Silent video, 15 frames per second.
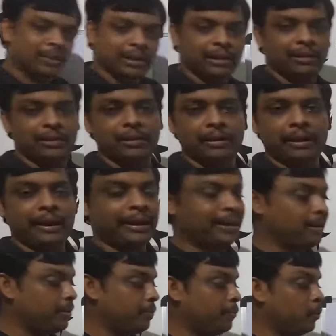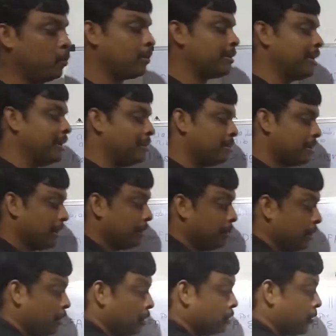3 and more than 3
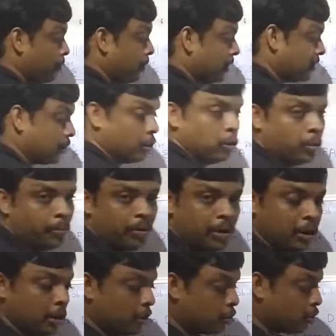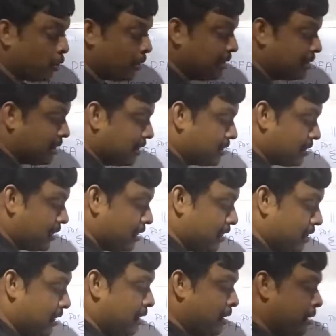because of this loop. So all such
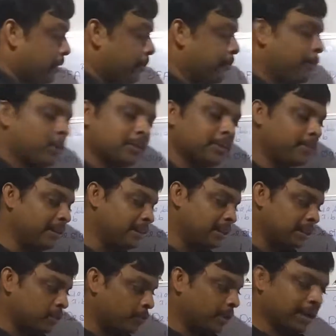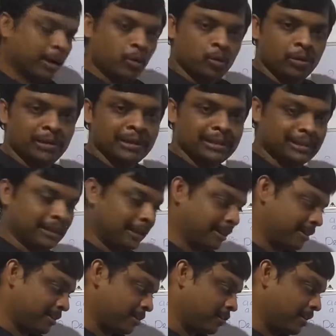possibilities we have to discard.
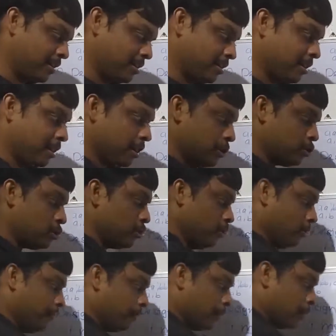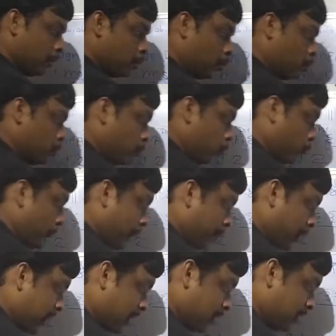Okay. So to
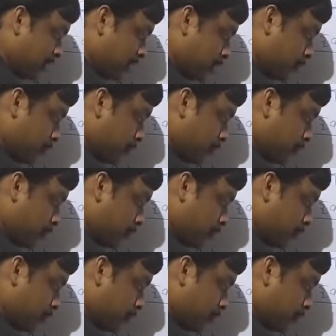make this